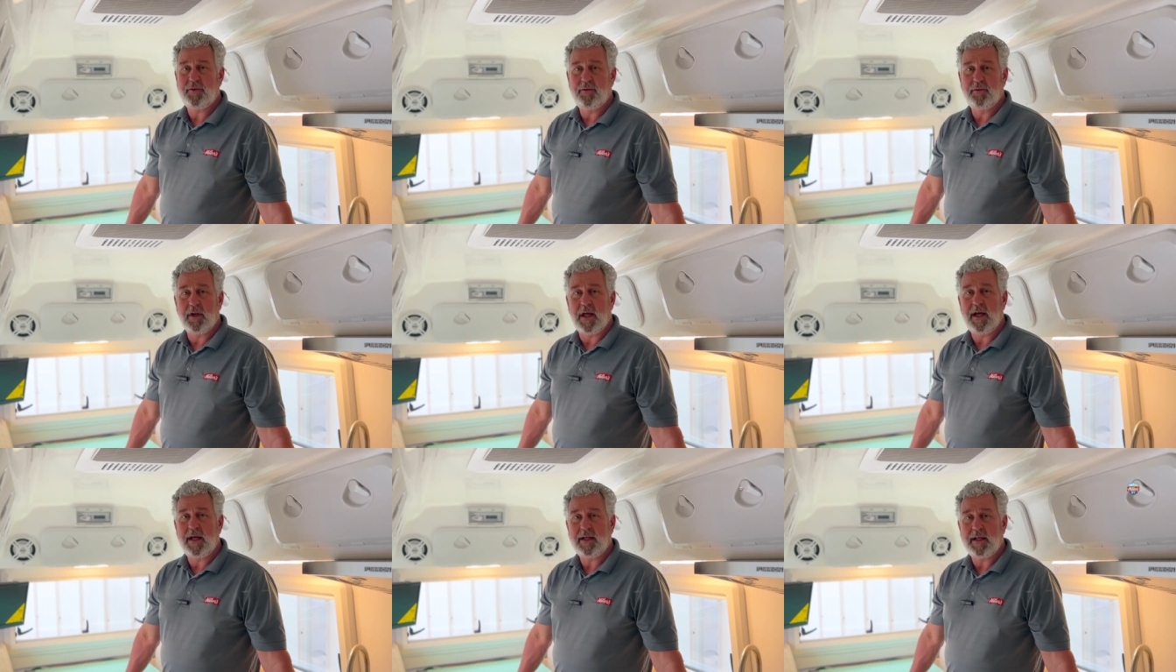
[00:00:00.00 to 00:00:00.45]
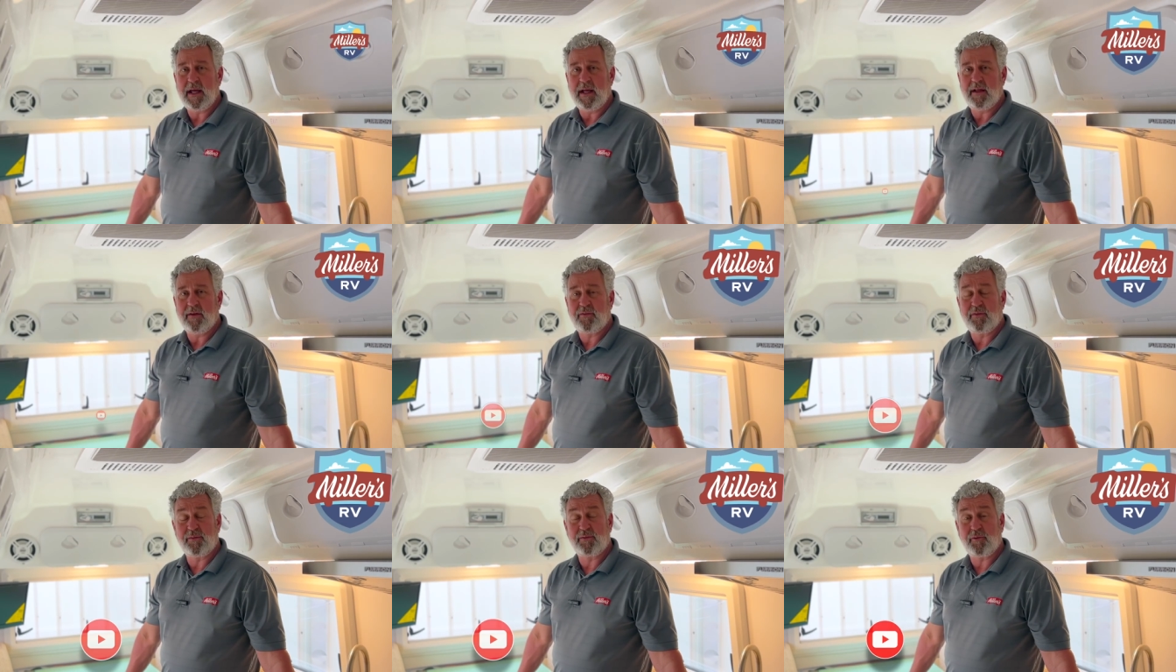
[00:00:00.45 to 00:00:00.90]
to like
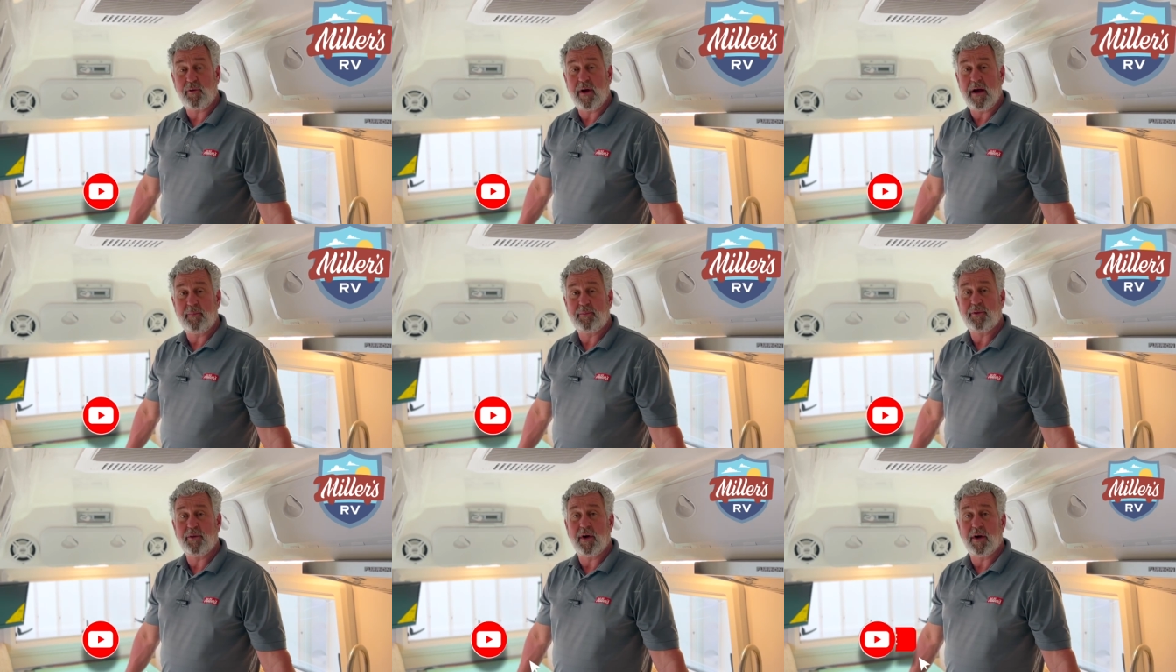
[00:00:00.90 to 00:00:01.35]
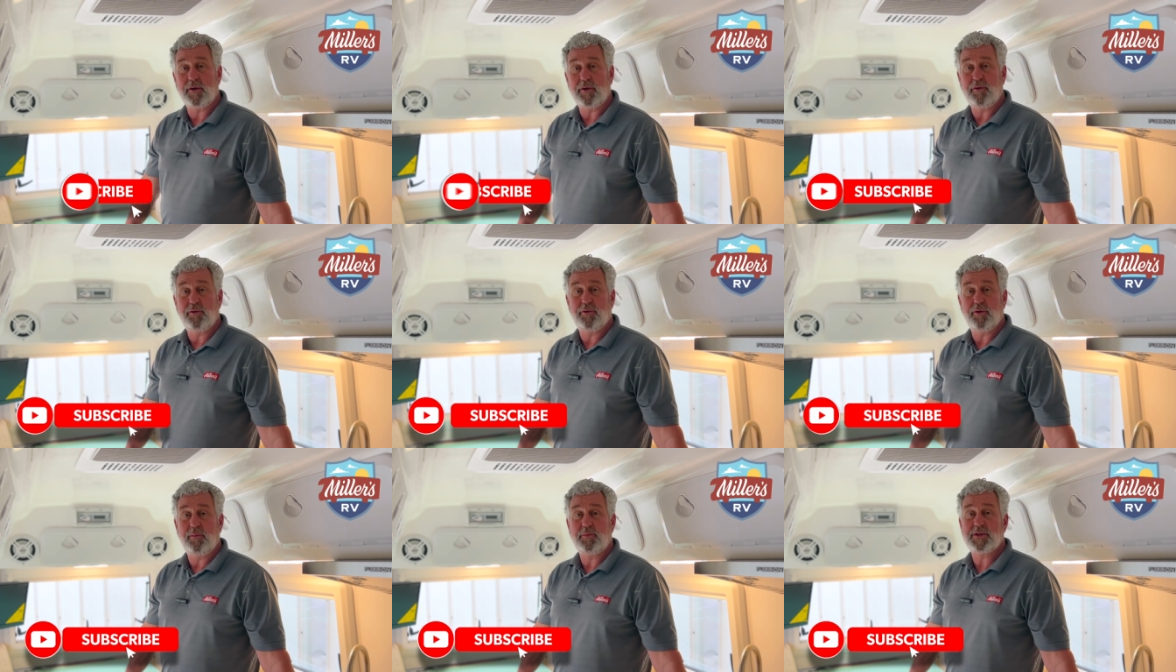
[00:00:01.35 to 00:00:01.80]
and subscribe to our
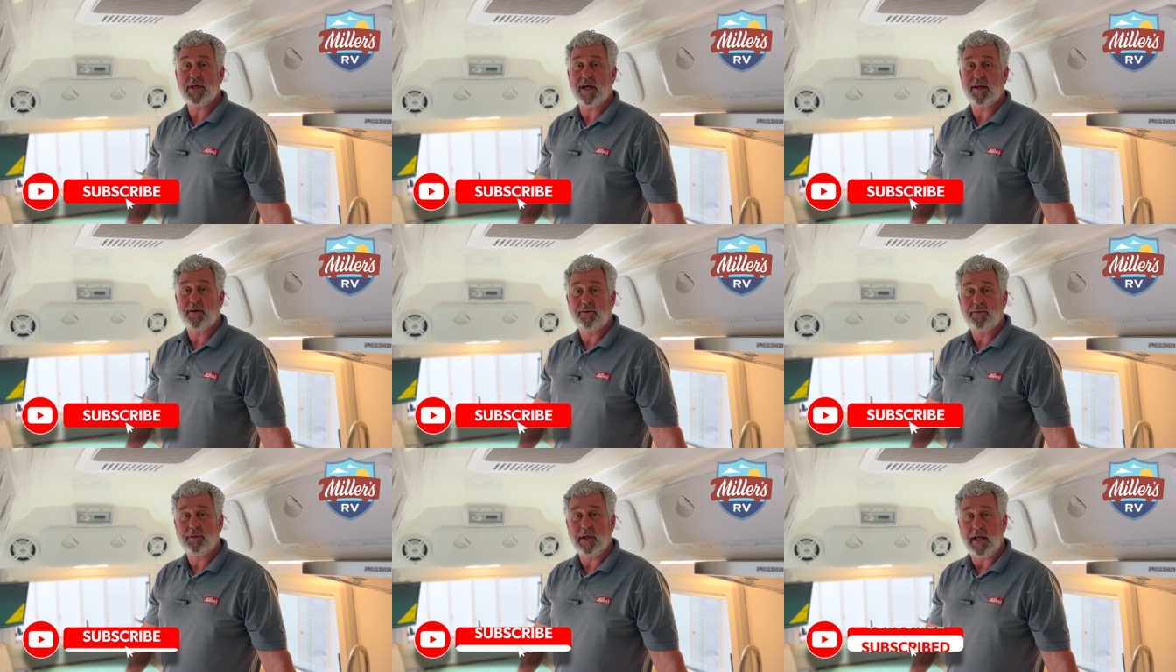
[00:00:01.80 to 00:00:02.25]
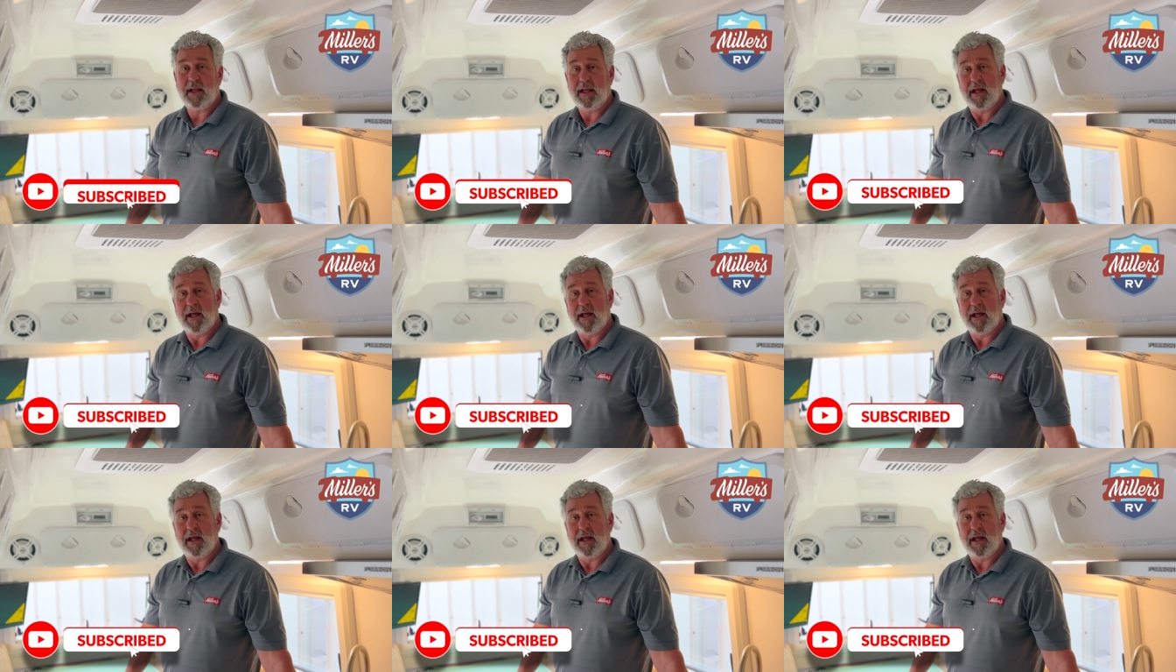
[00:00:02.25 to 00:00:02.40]
YouTube channel,